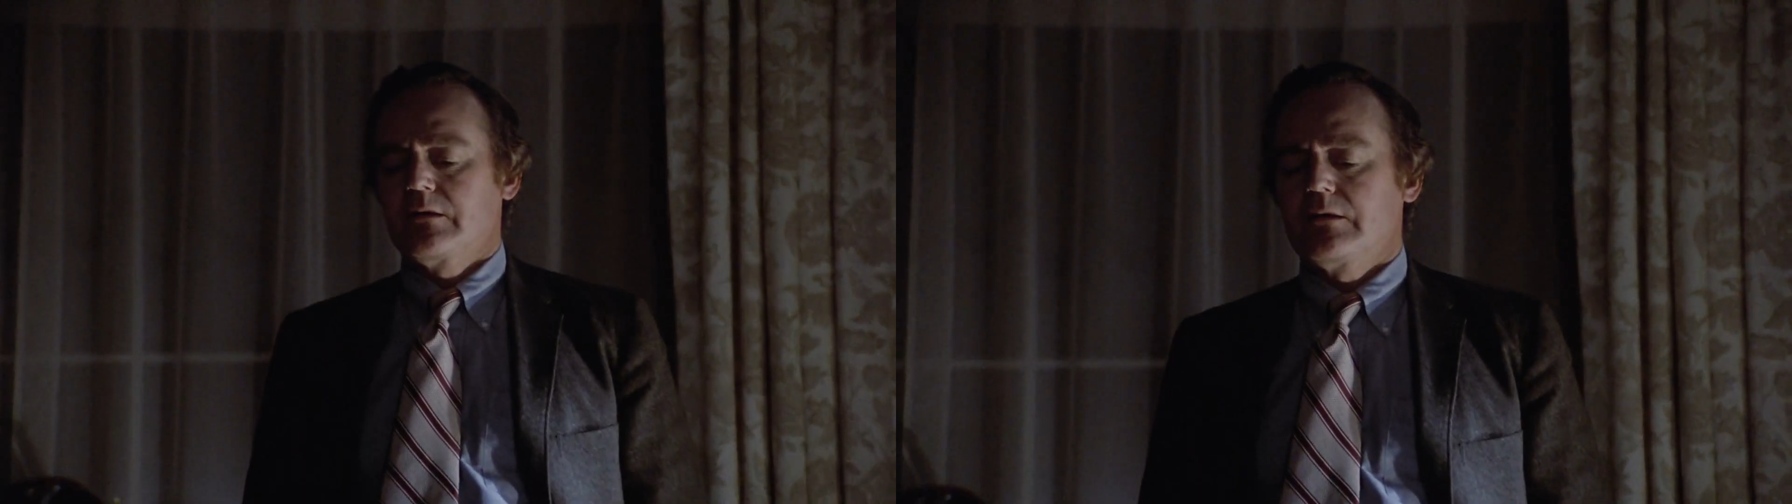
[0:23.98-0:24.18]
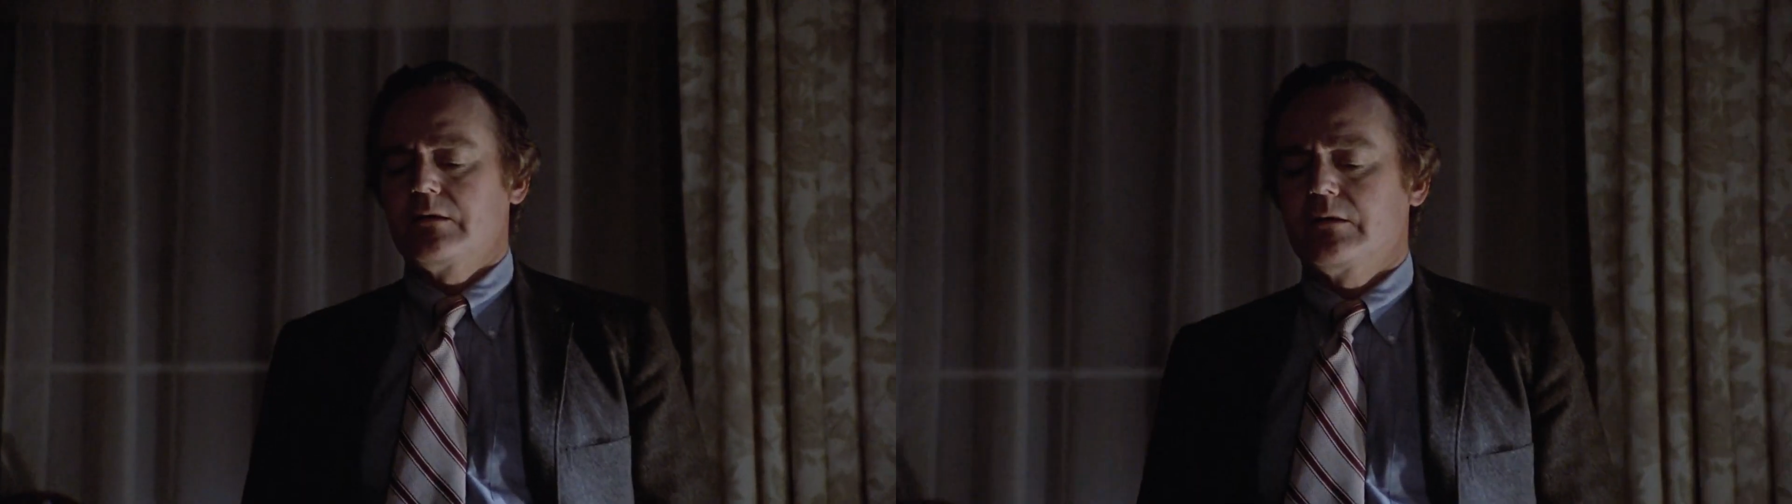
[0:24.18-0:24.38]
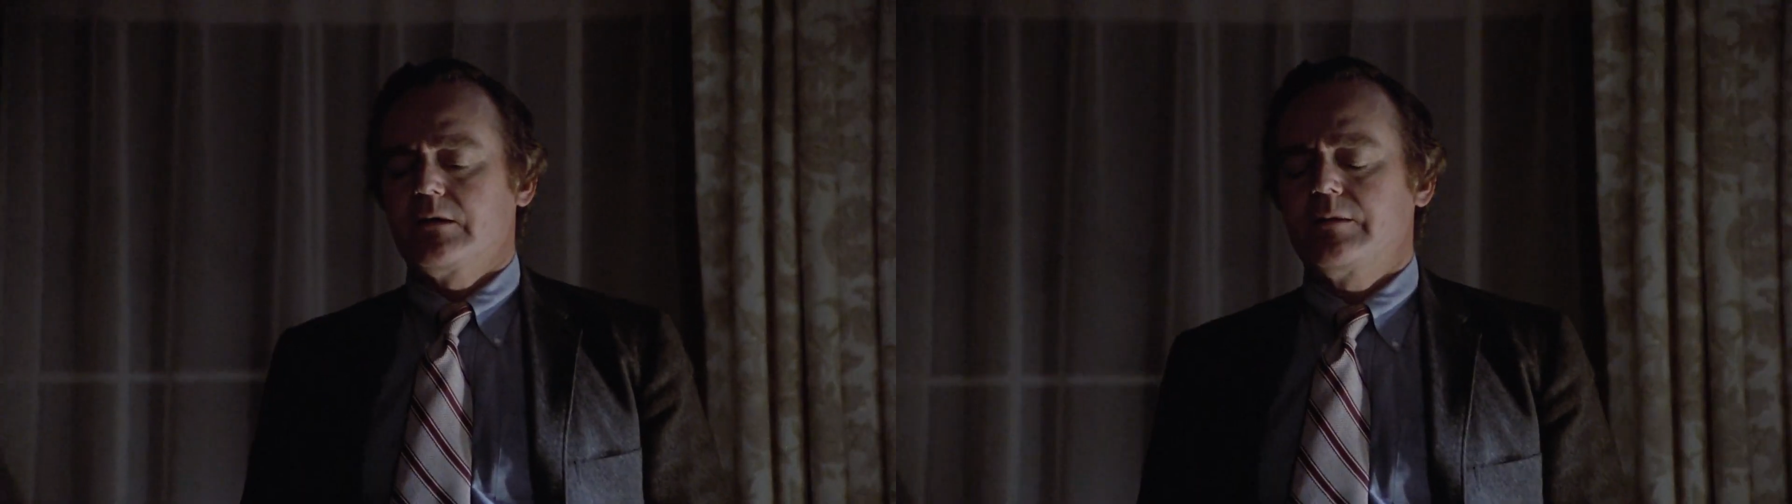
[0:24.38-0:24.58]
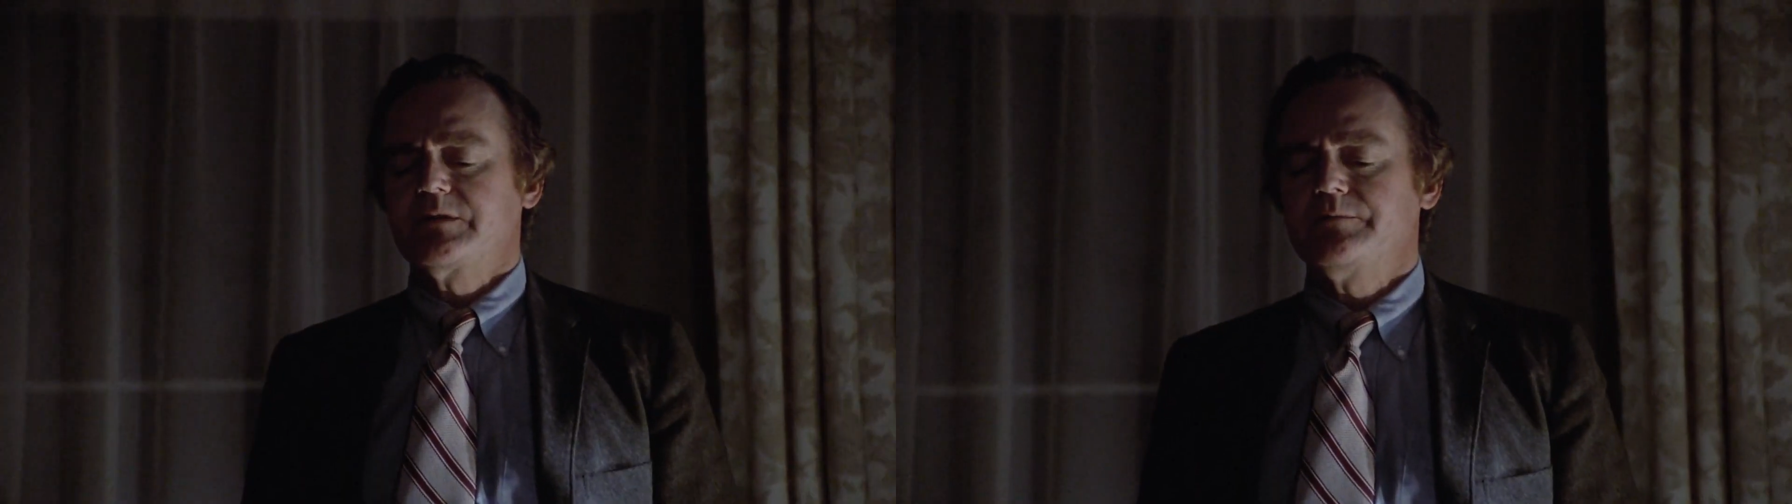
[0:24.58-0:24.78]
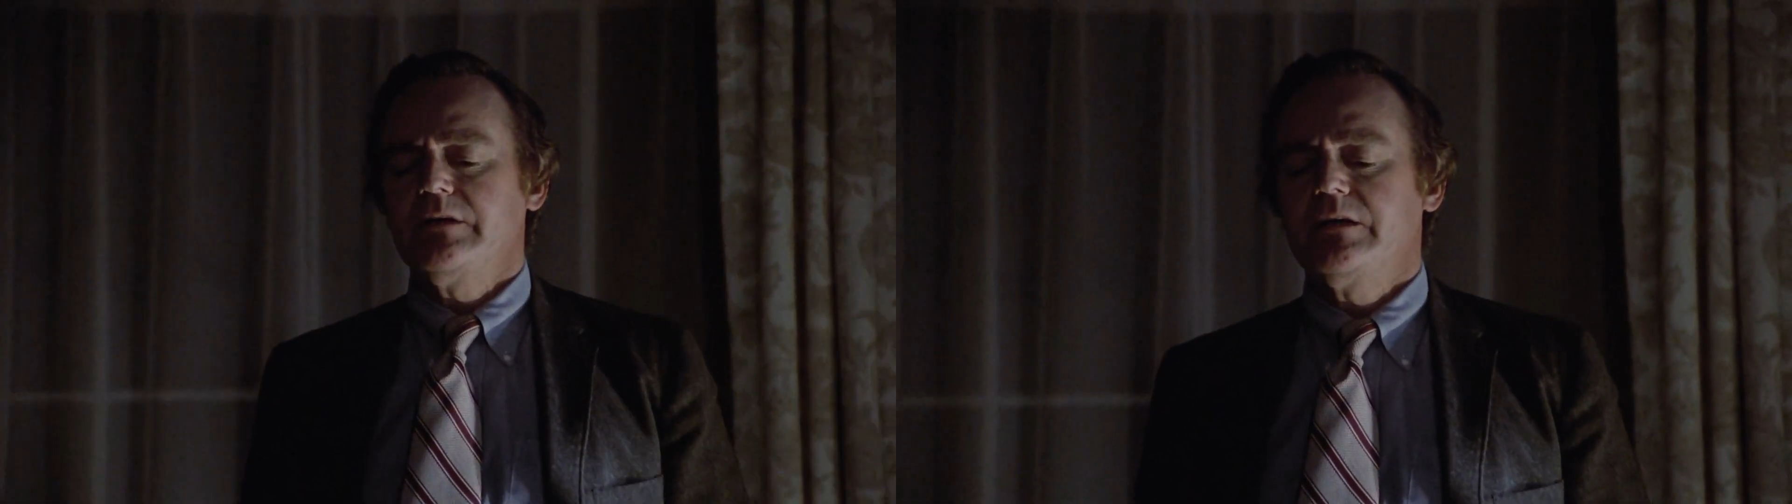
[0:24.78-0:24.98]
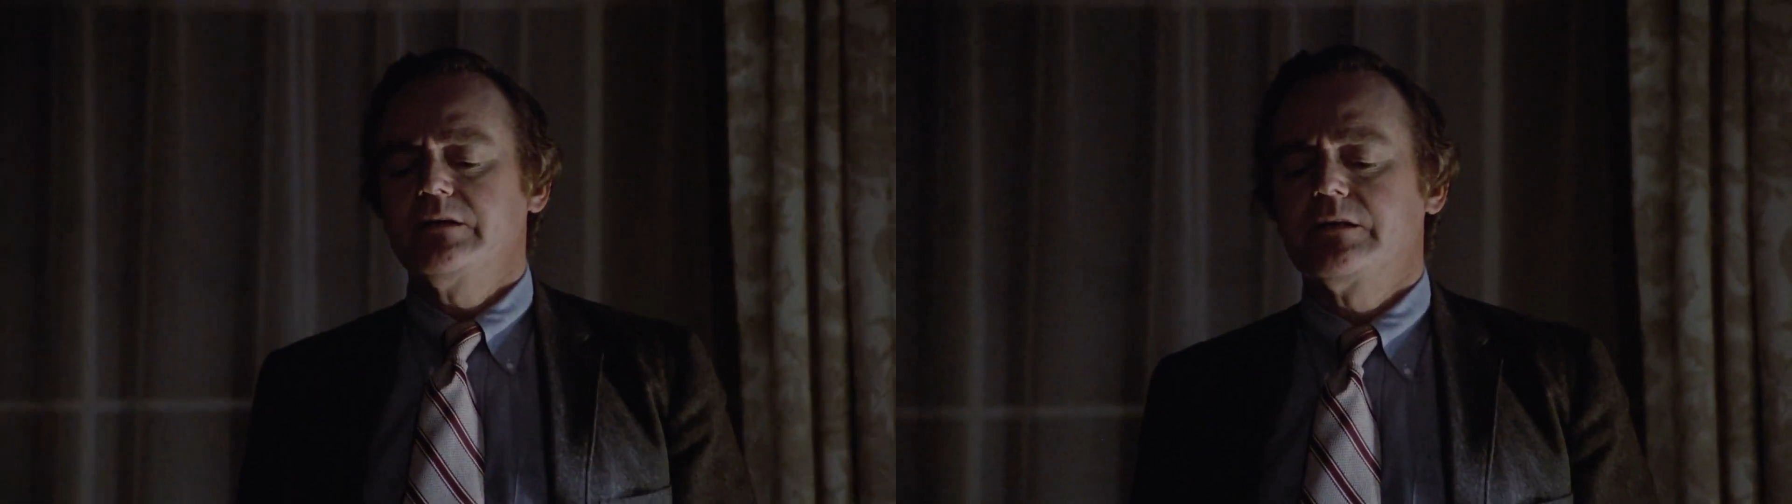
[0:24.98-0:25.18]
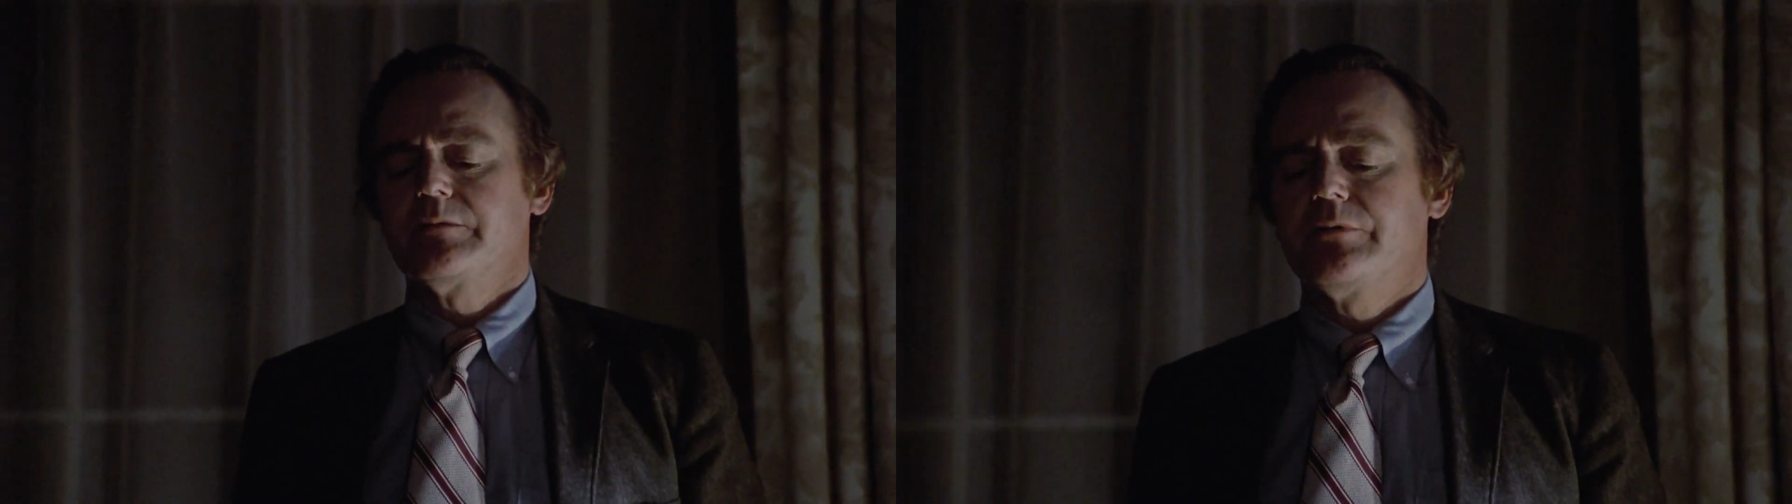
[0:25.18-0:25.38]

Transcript: I'm speaking to the